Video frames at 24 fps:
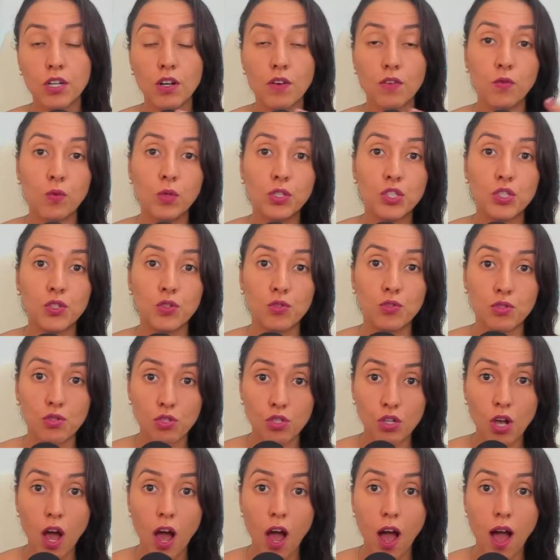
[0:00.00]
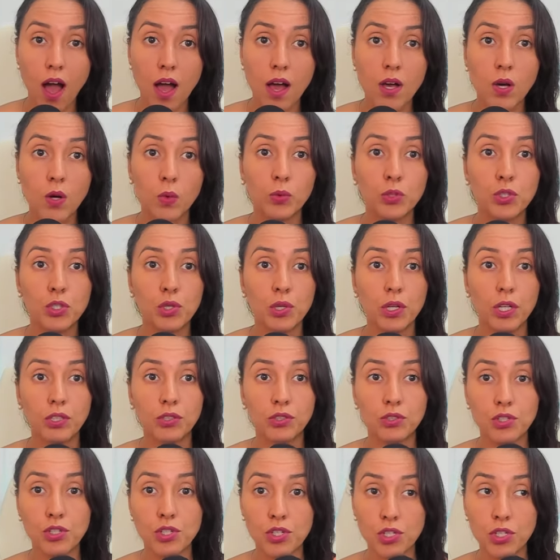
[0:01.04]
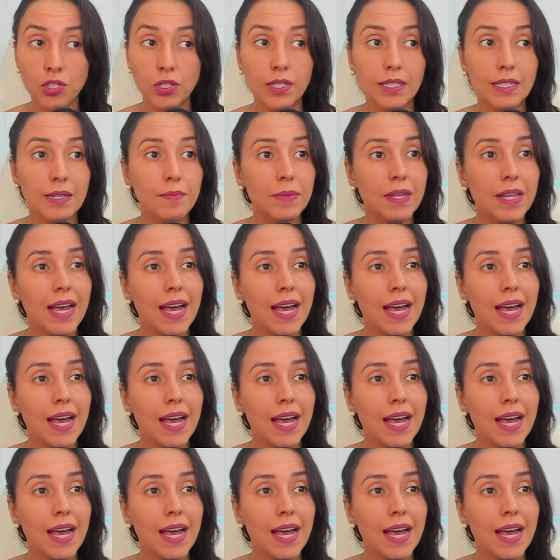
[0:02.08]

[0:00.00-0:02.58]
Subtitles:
of what you saw, what you understood.